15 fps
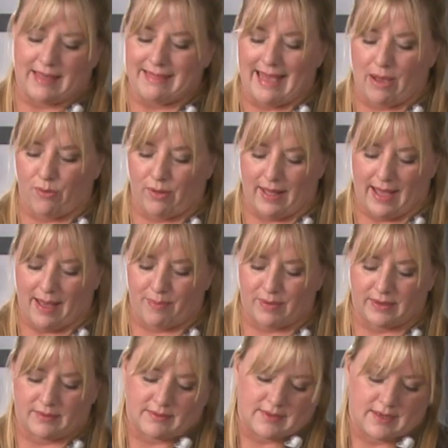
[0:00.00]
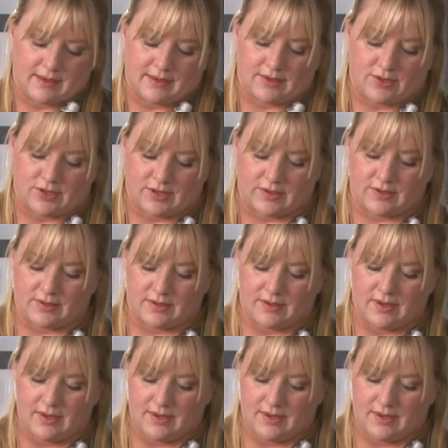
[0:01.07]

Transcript: That will happen, and it's just,